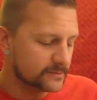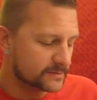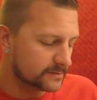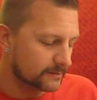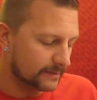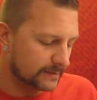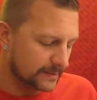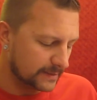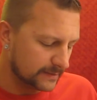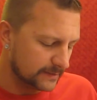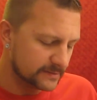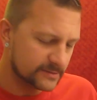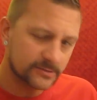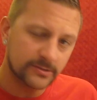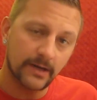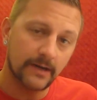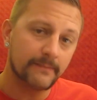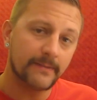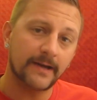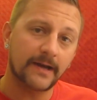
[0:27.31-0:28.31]
so I think let's
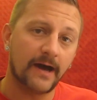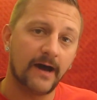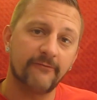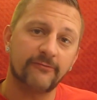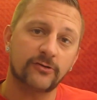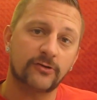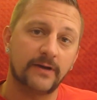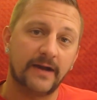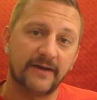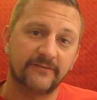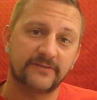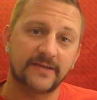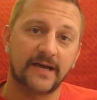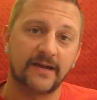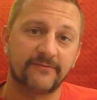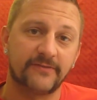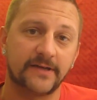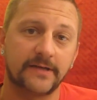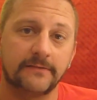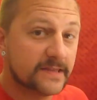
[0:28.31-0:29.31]
try to make a hovercraft
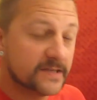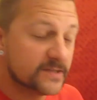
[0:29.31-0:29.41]
out of it.